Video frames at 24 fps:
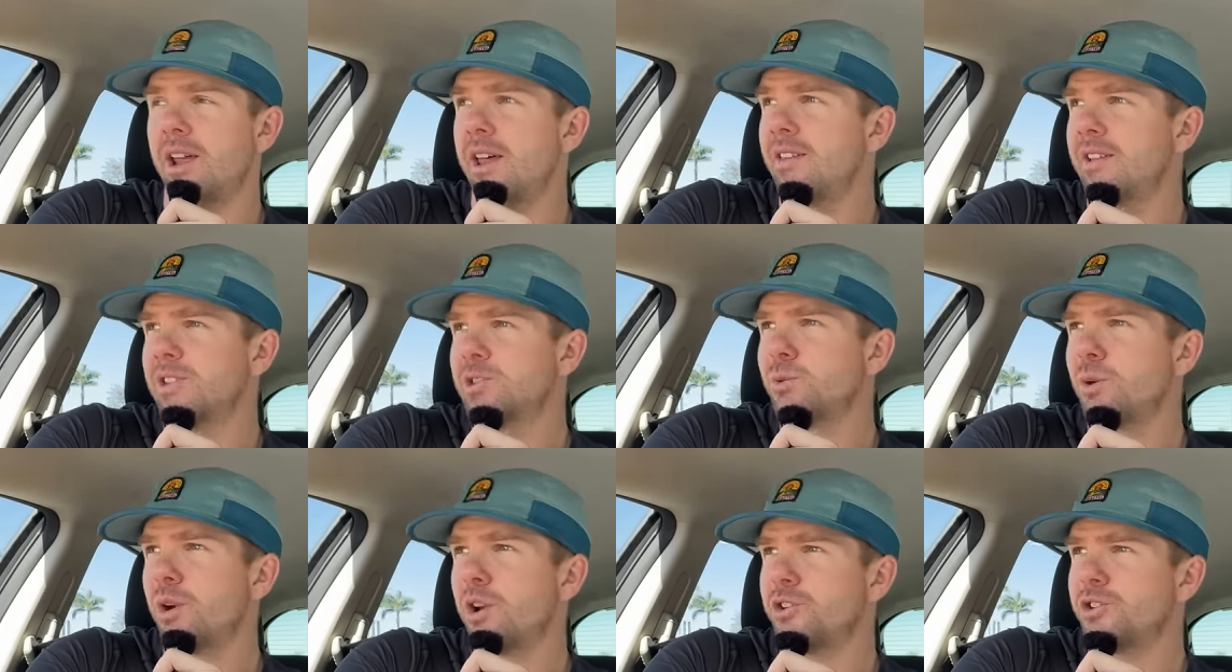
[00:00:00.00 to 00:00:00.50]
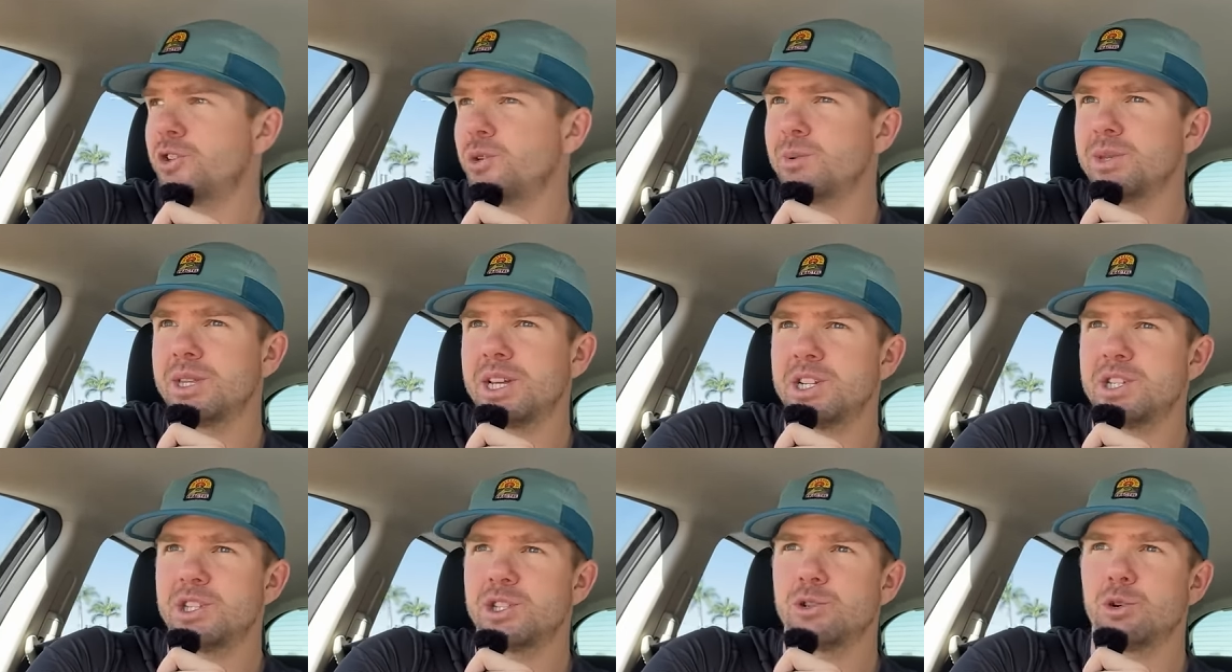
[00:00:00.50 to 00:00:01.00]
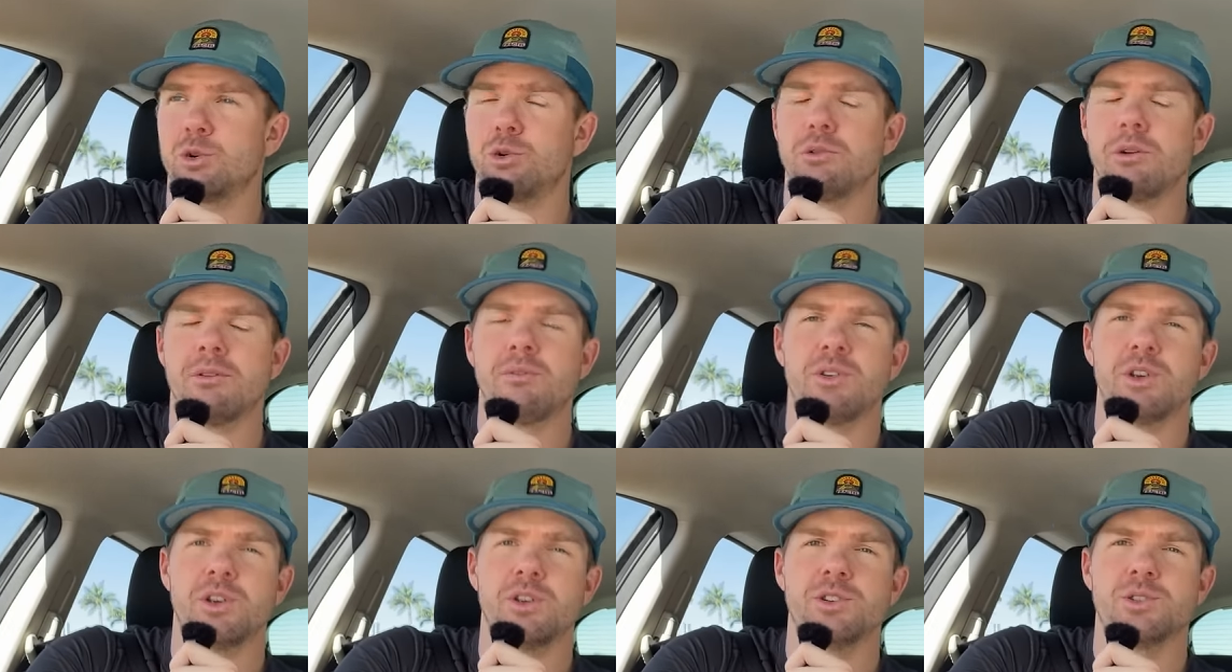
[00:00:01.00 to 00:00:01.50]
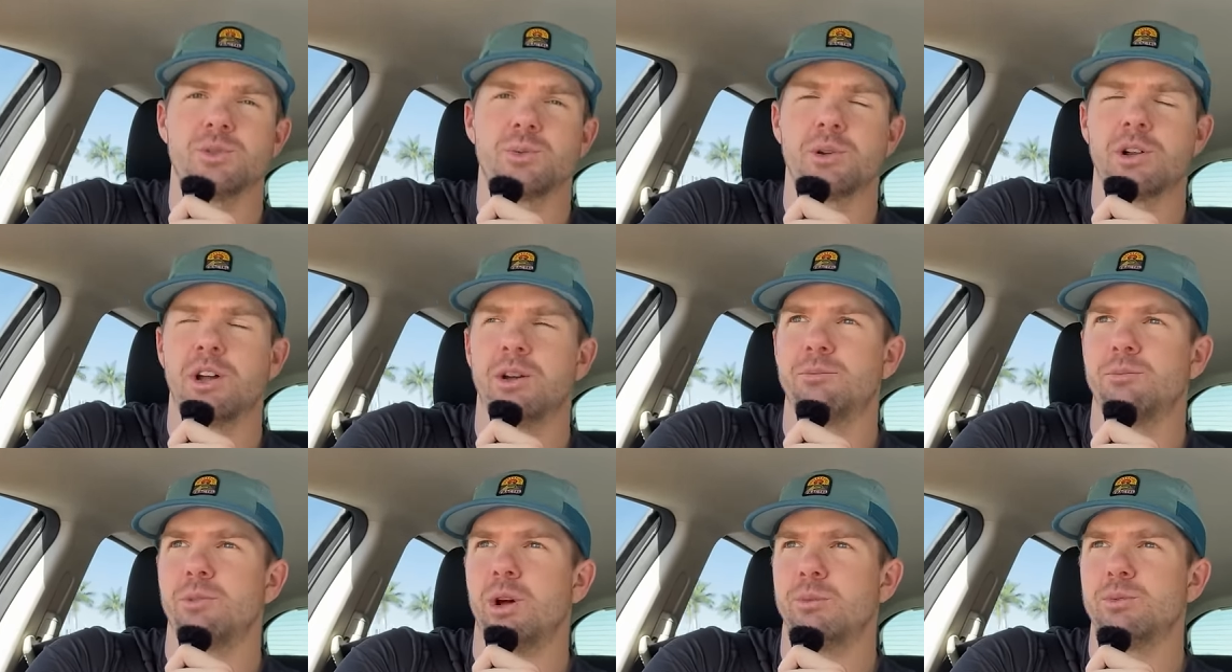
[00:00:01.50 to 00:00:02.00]
And that's what I do with these store reviews when
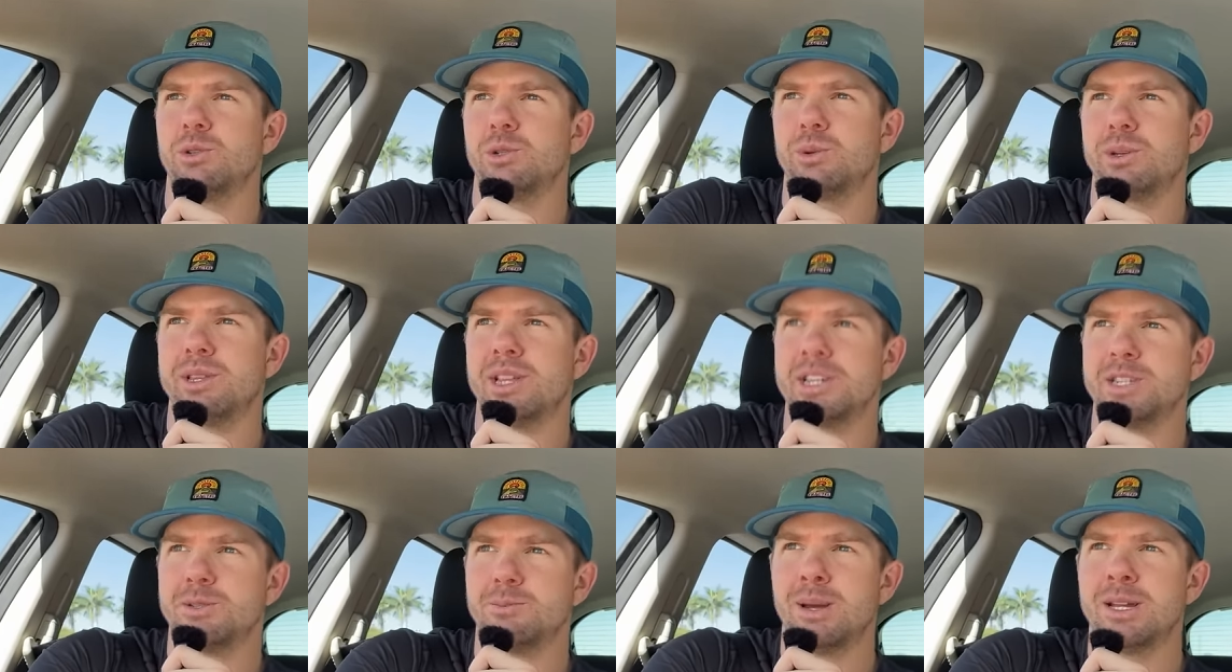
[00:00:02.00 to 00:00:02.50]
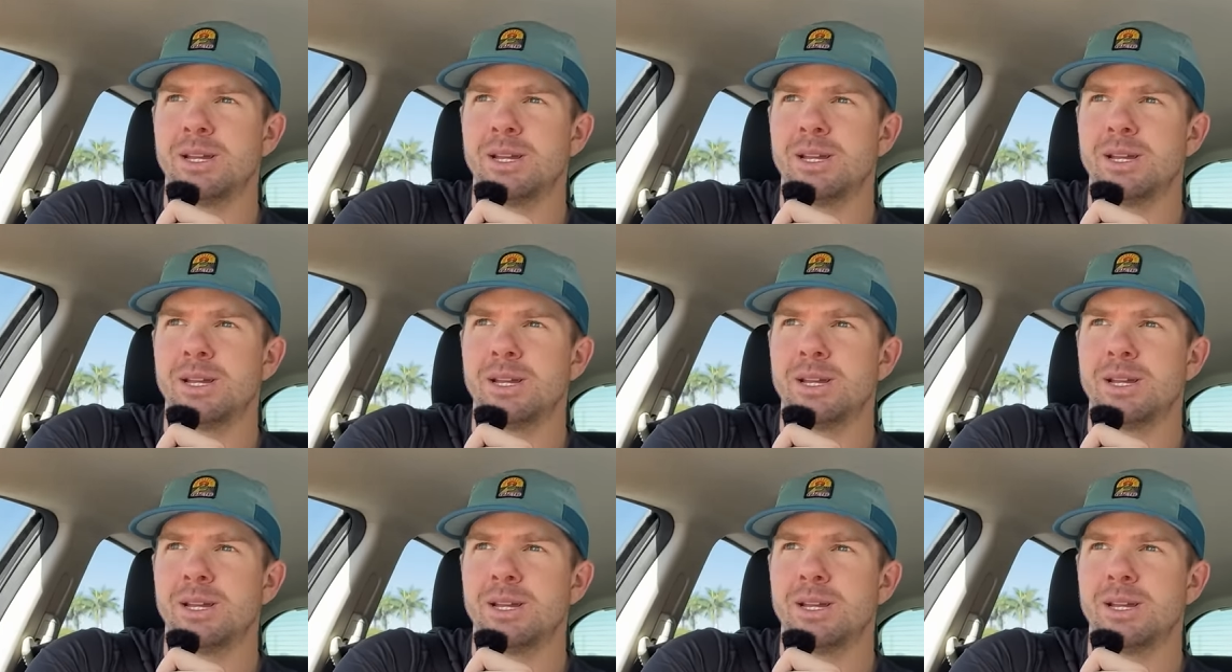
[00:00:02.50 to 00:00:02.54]
I'm, I'm doing these